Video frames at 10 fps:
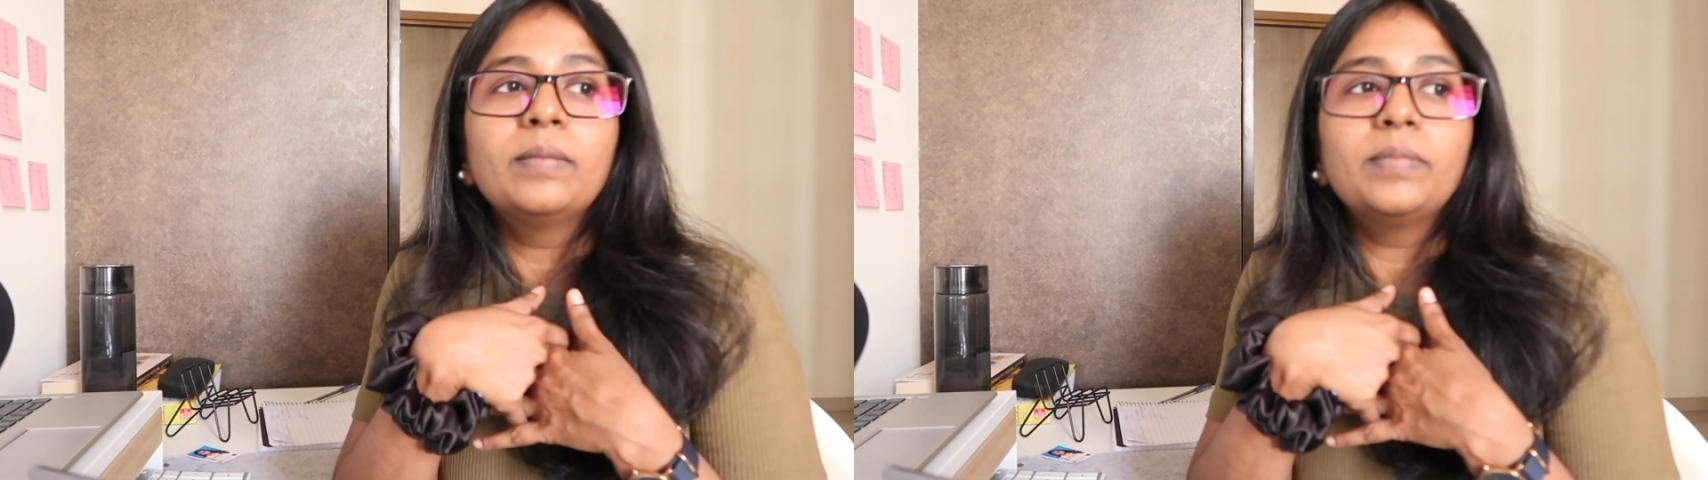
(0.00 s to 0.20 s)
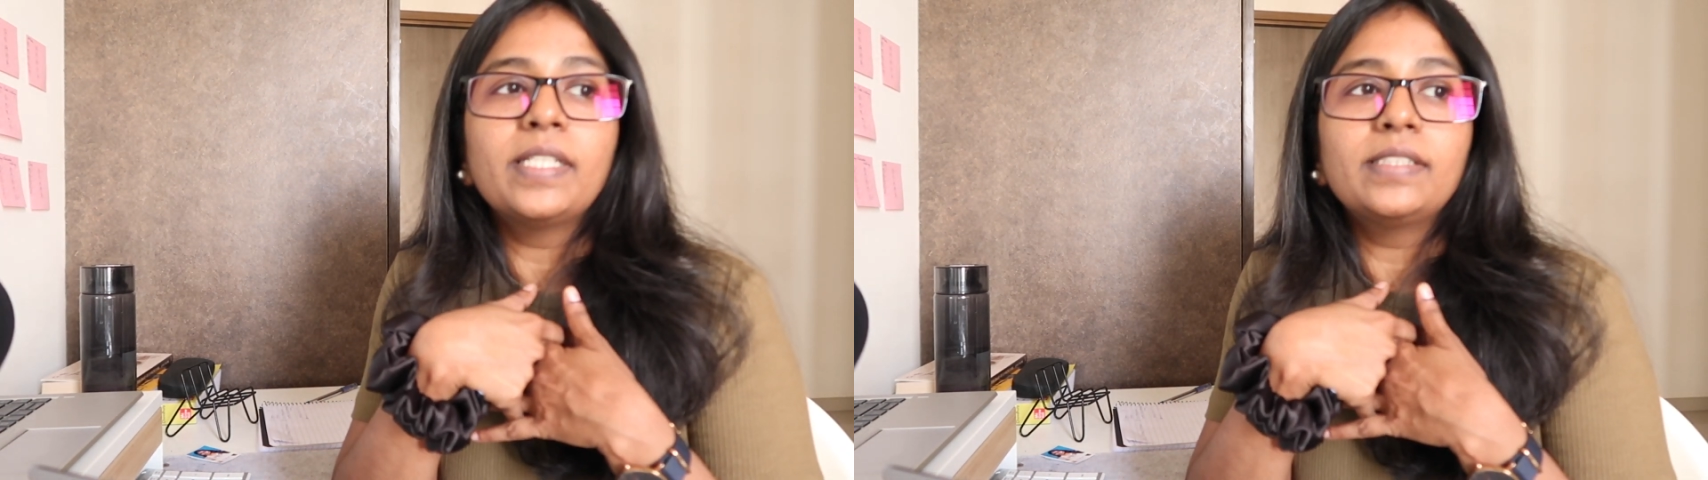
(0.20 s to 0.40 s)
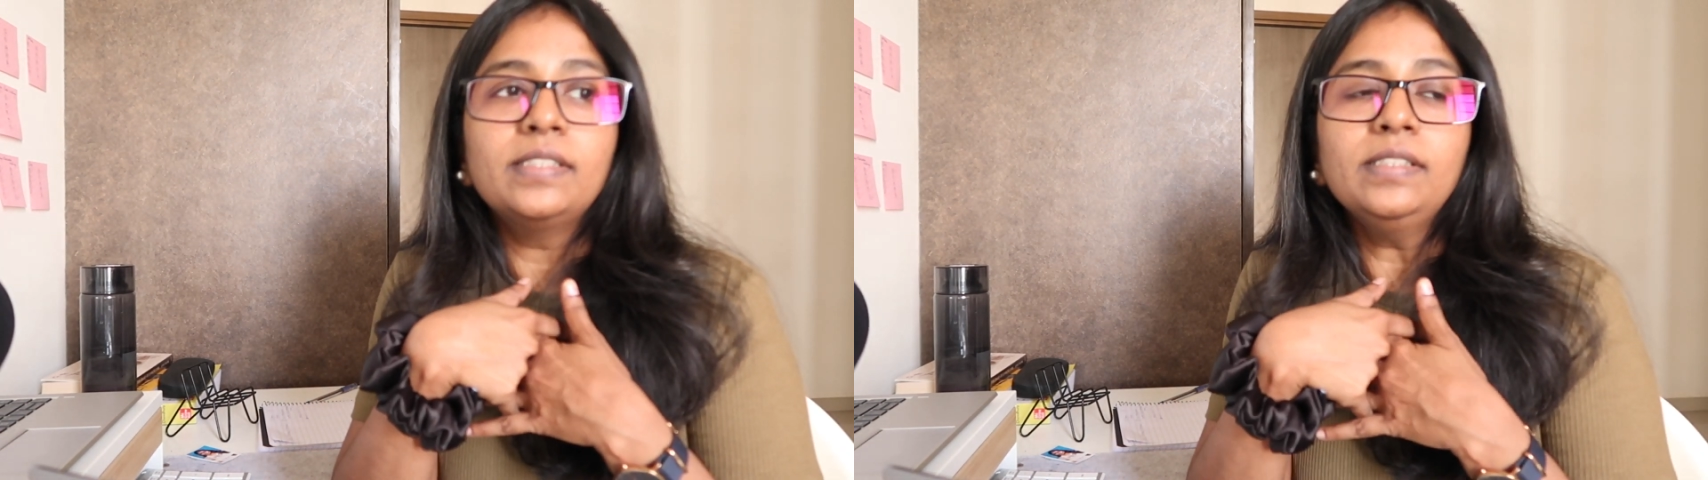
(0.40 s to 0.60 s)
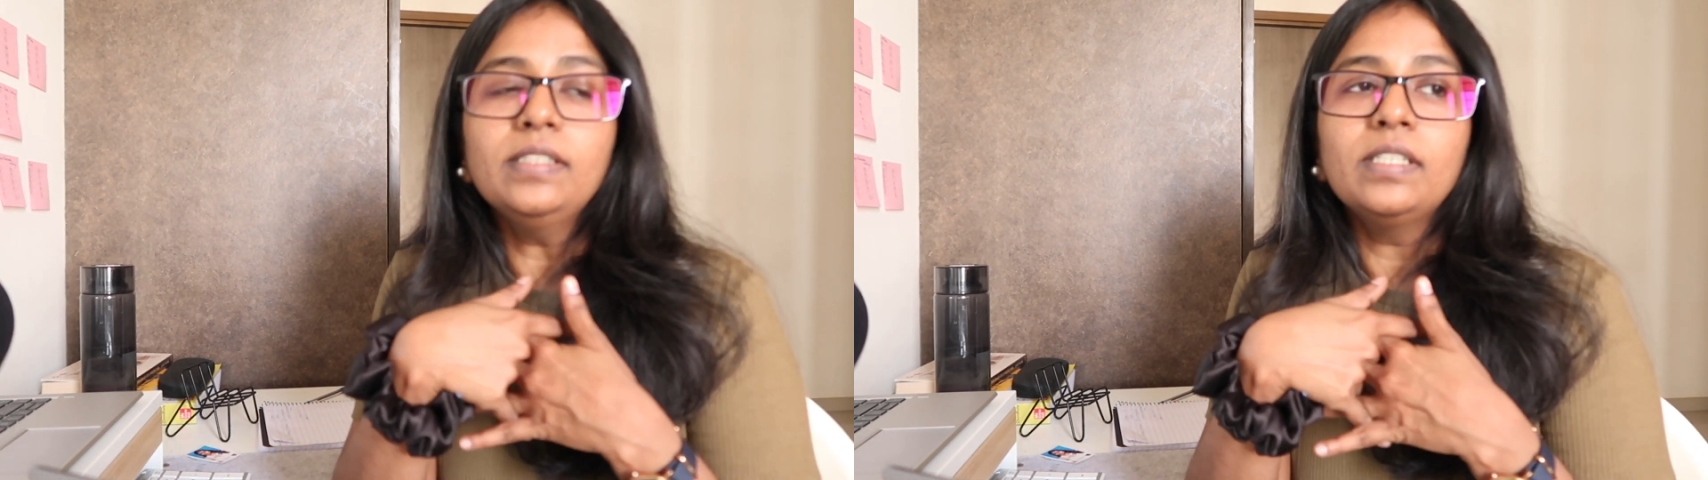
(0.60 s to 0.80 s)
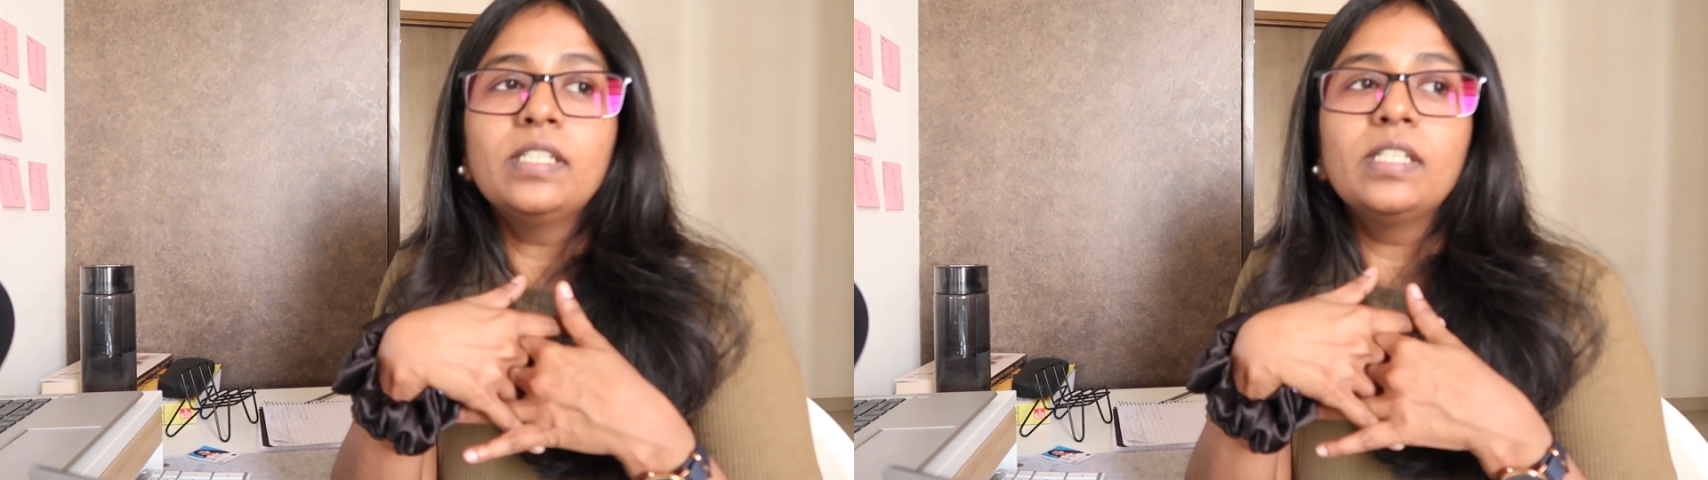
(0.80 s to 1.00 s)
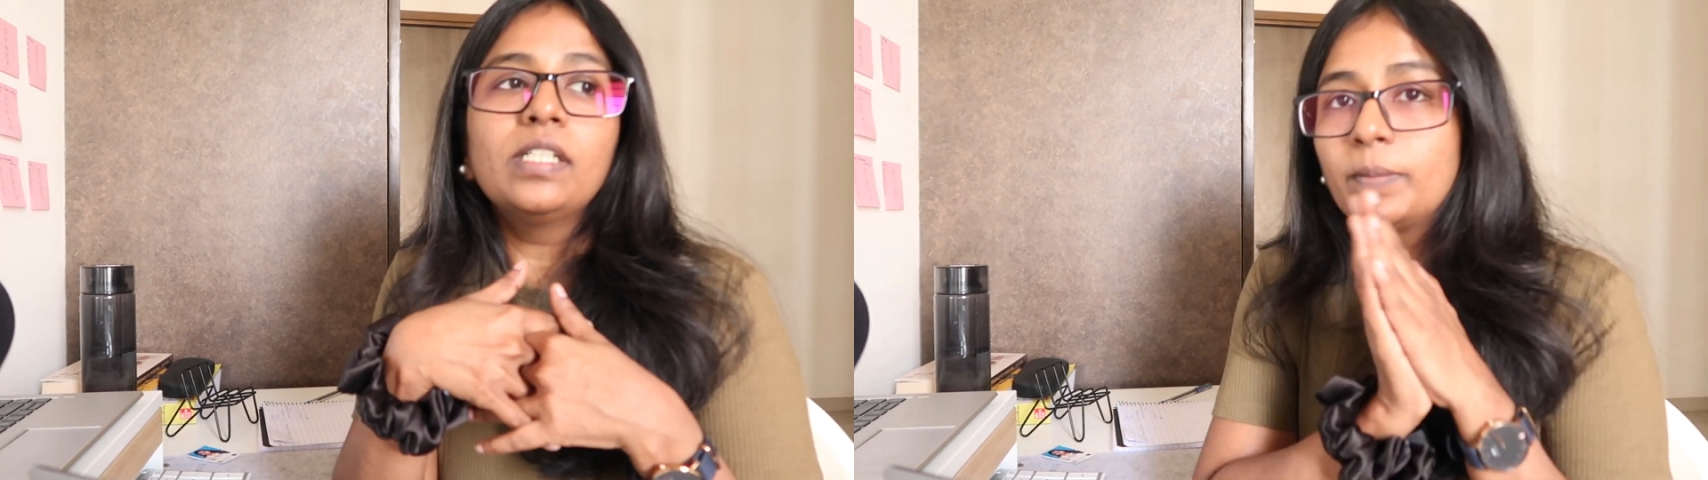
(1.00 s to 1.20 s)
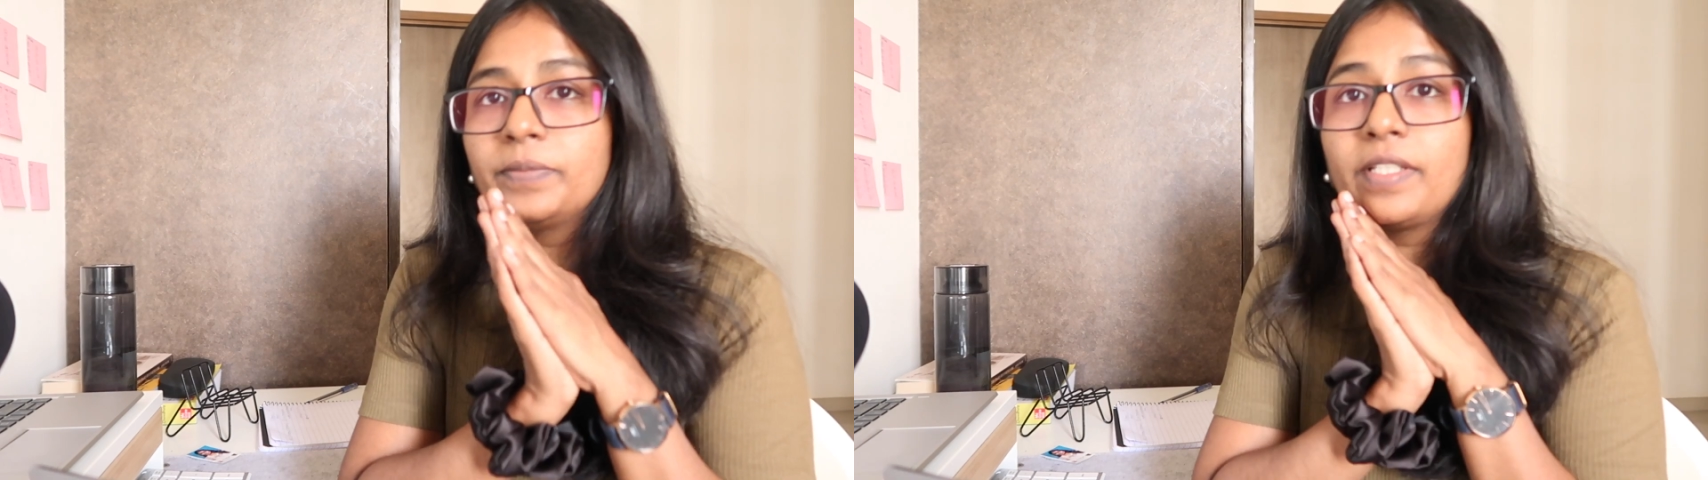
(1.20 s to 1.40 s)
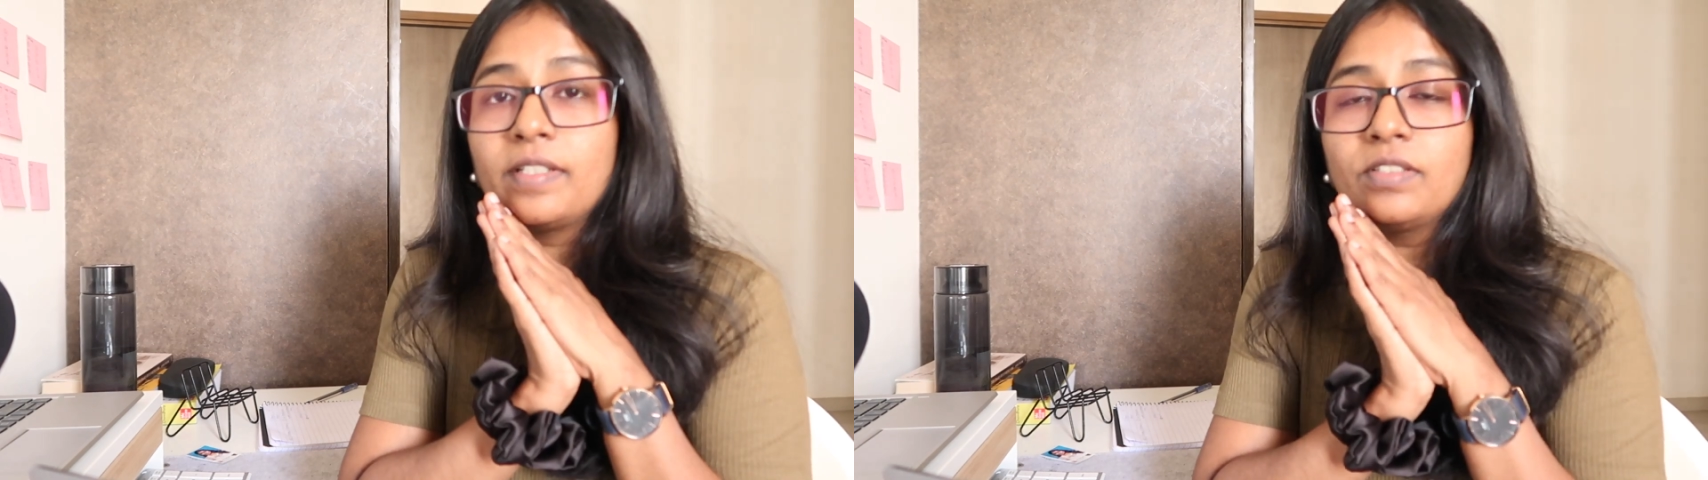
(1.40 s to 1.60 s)
Python. Um,
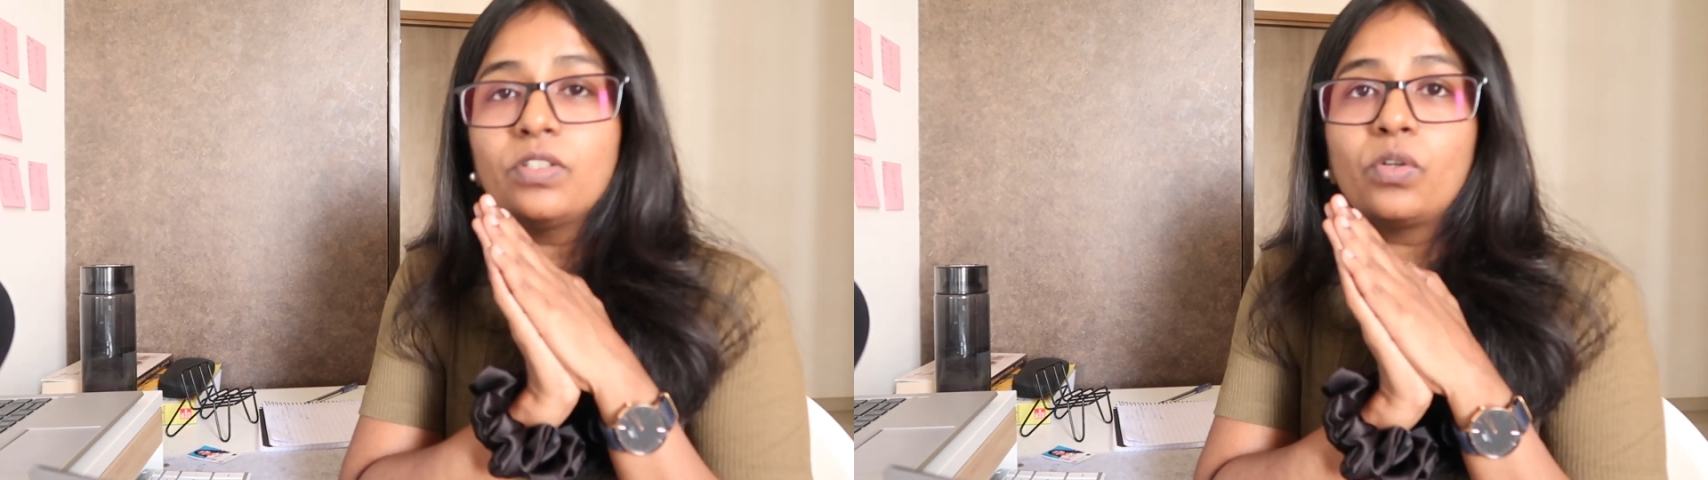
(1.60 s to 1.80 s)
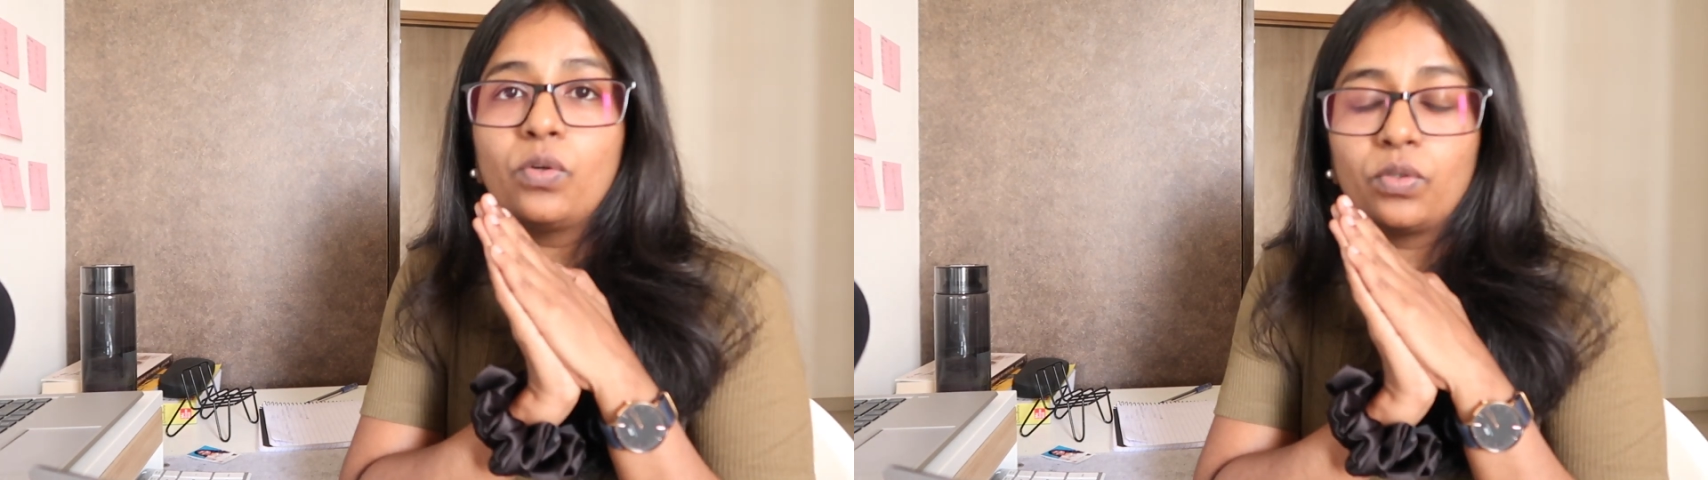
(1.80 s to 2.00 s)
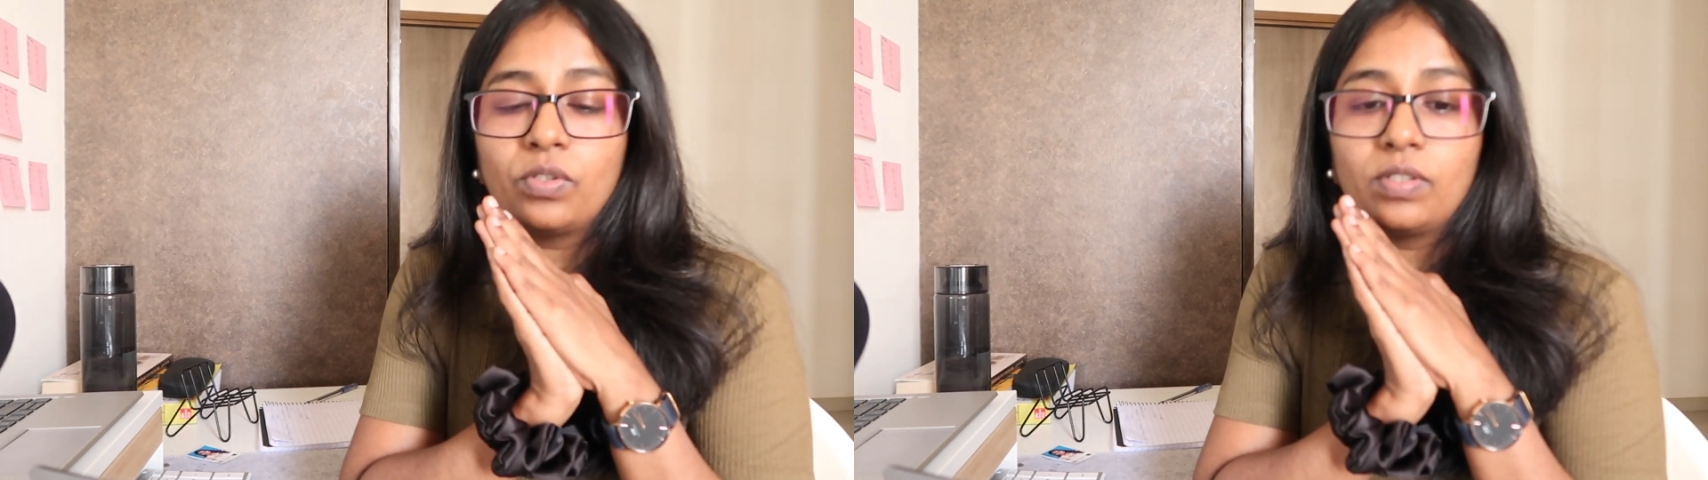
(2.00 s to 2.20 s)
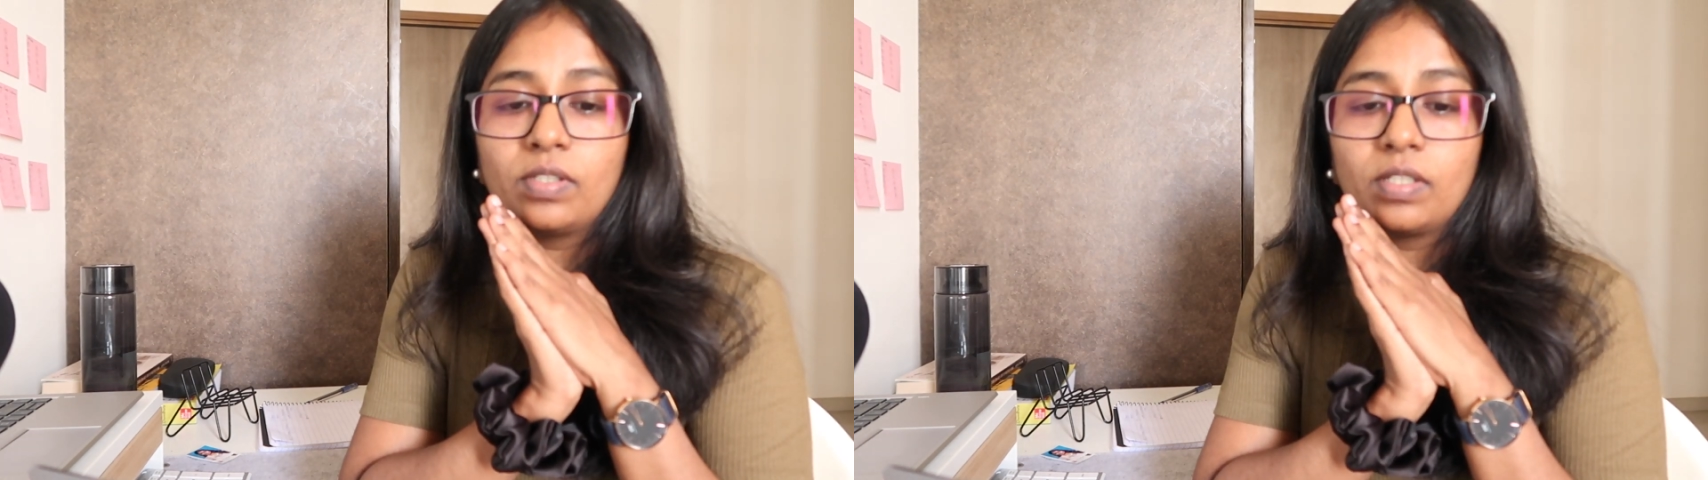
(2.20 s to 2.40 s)
there is a course